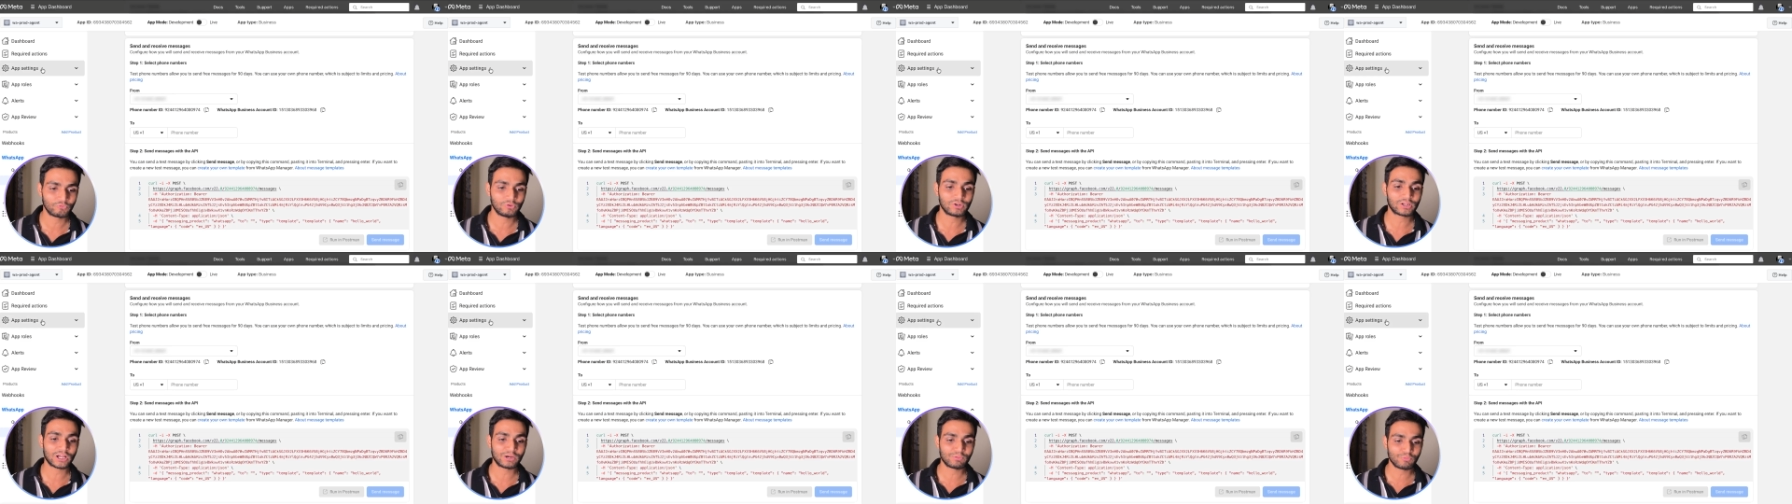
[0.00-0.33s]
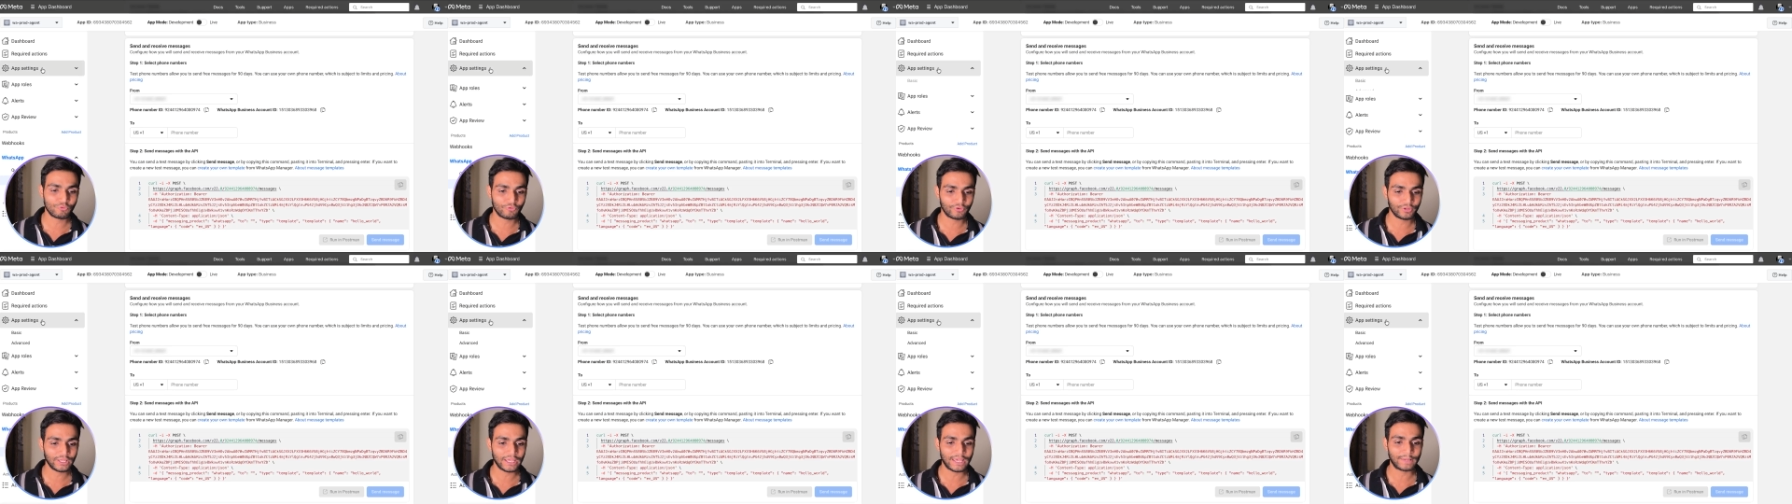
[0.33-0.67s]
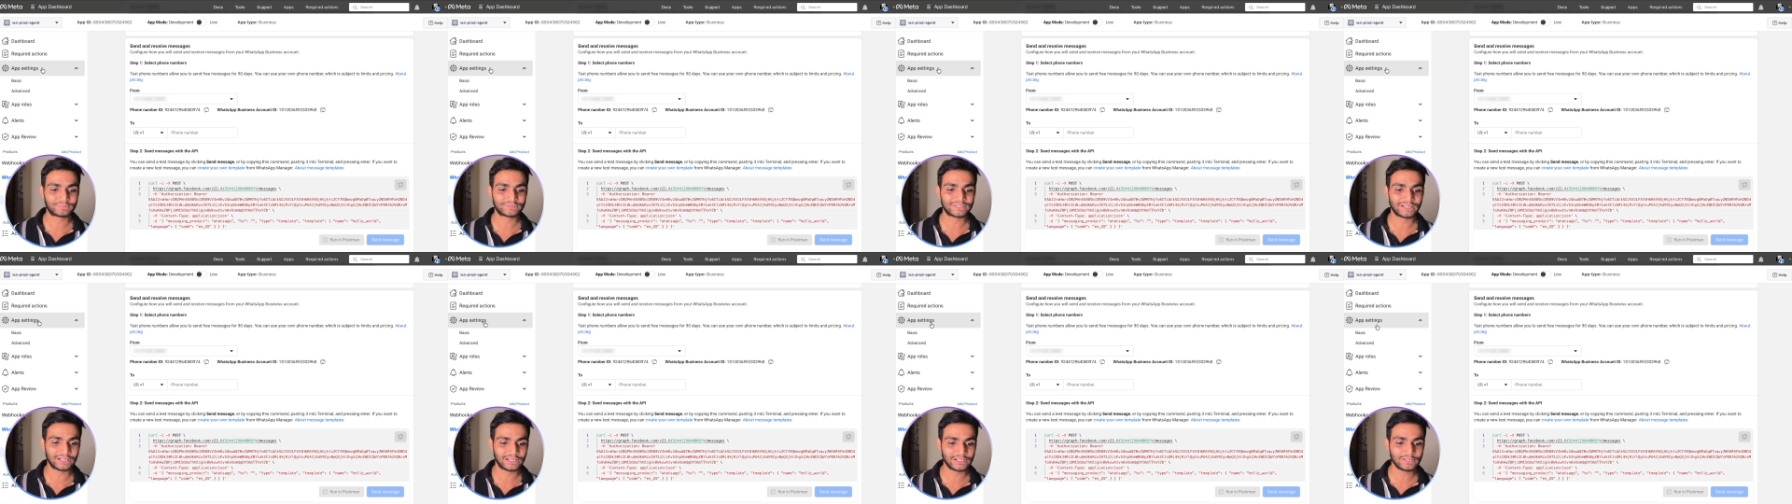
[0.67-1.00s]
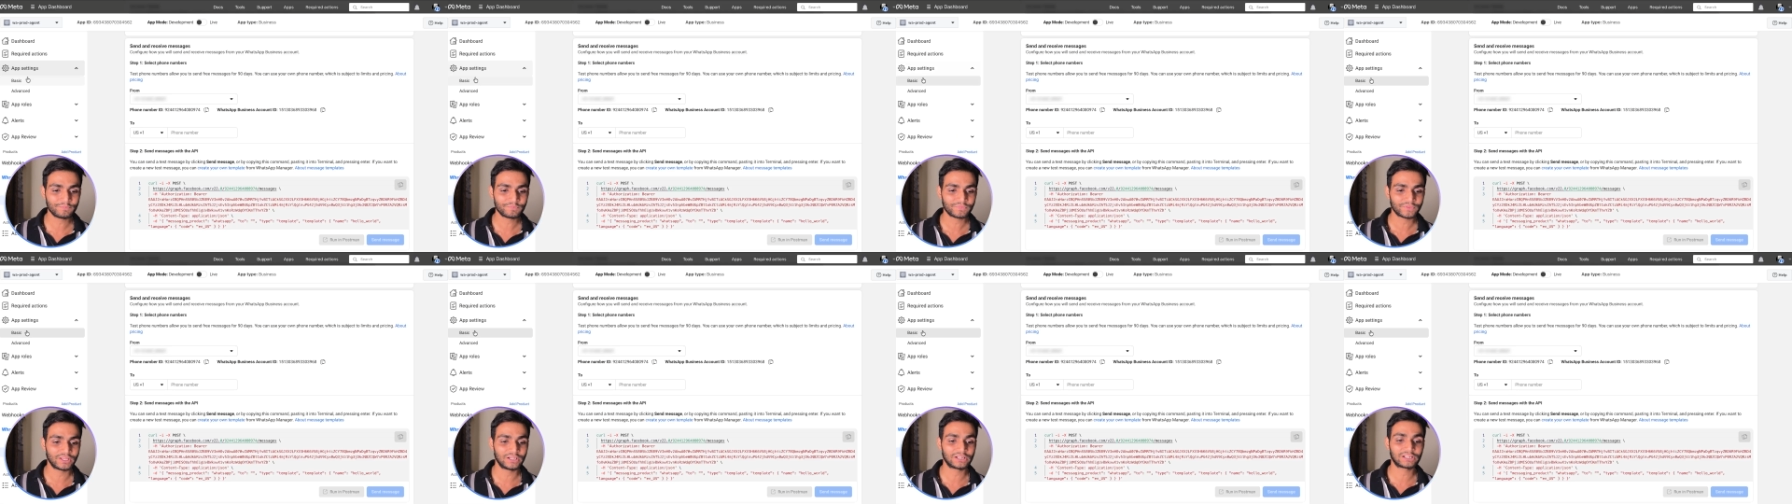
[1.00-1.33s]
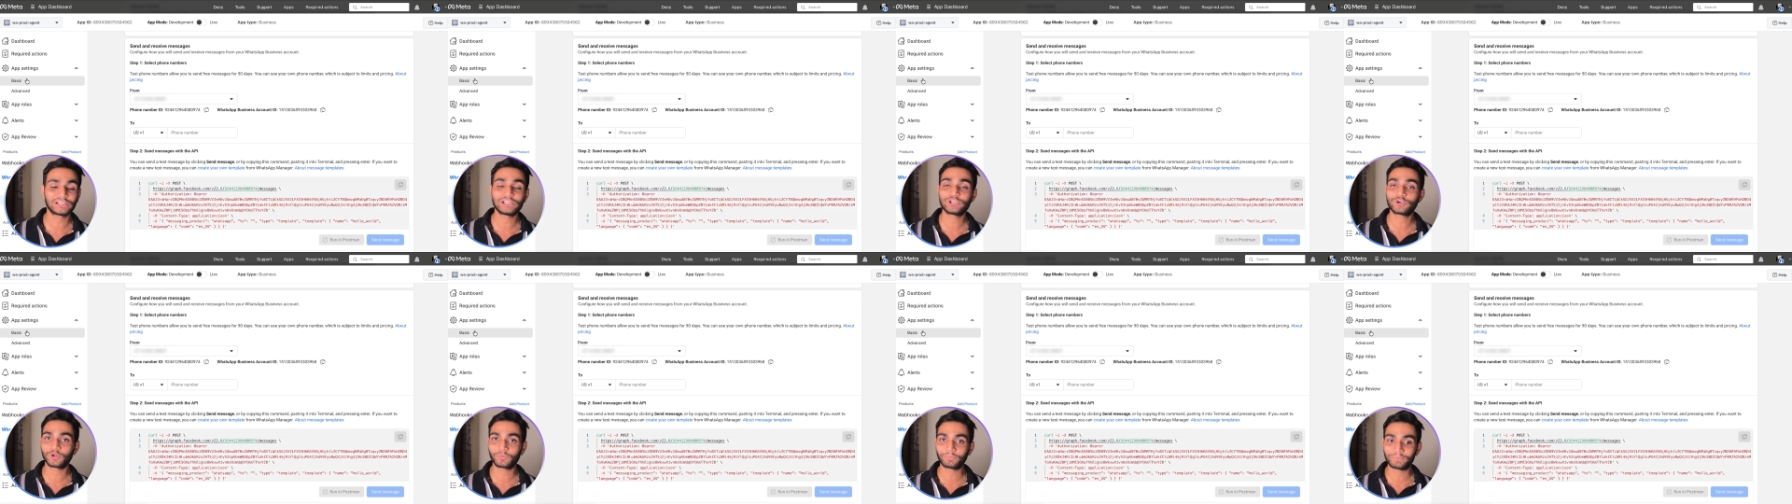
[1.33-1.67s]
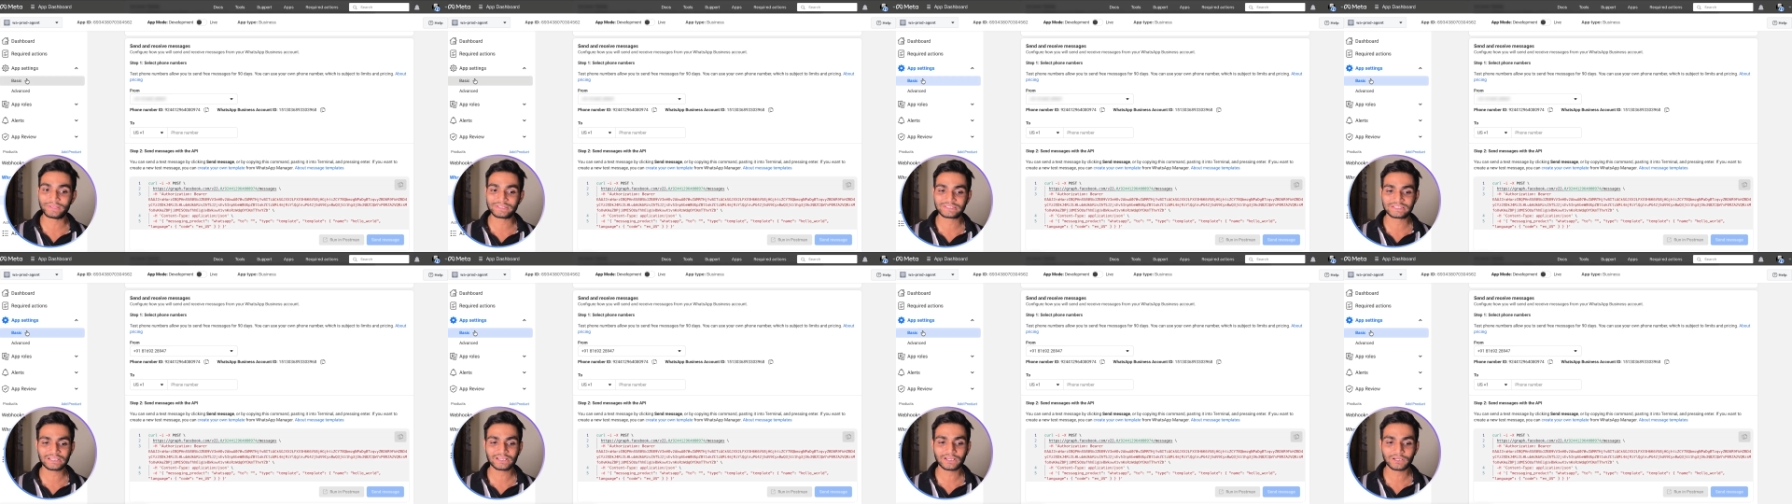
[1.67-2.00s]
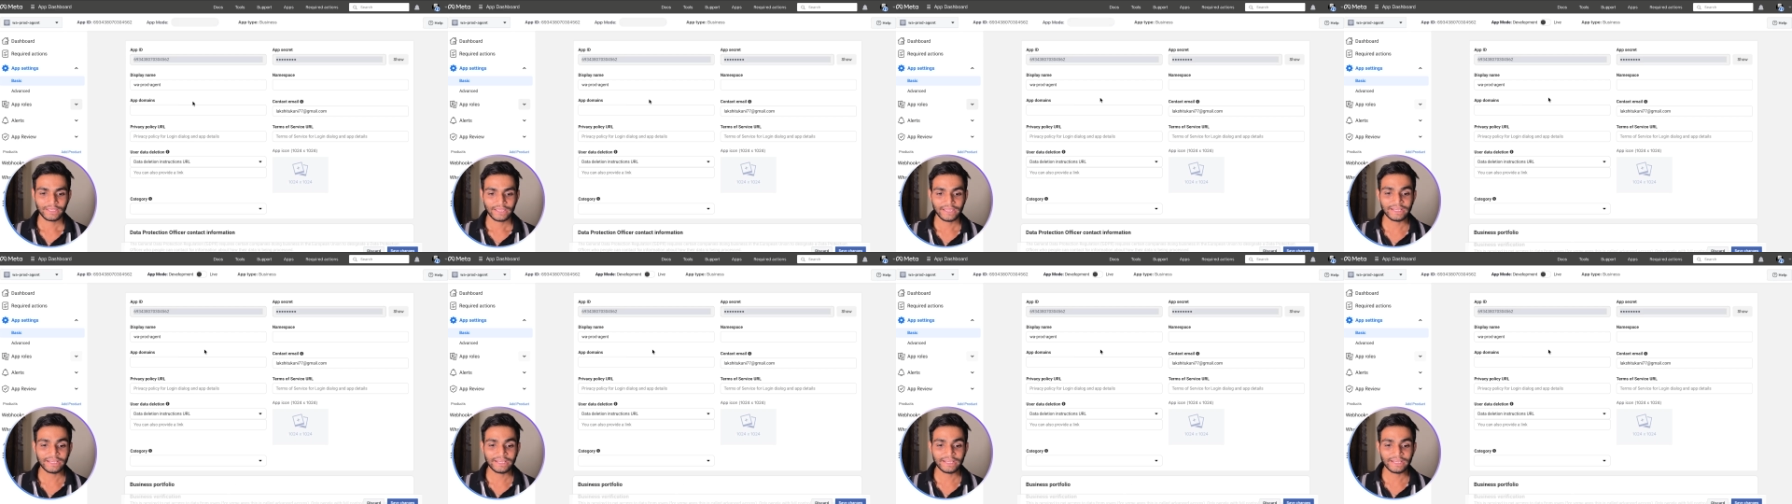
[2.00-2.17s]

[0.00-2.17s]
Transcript: we'll come over here app setting and click on basic.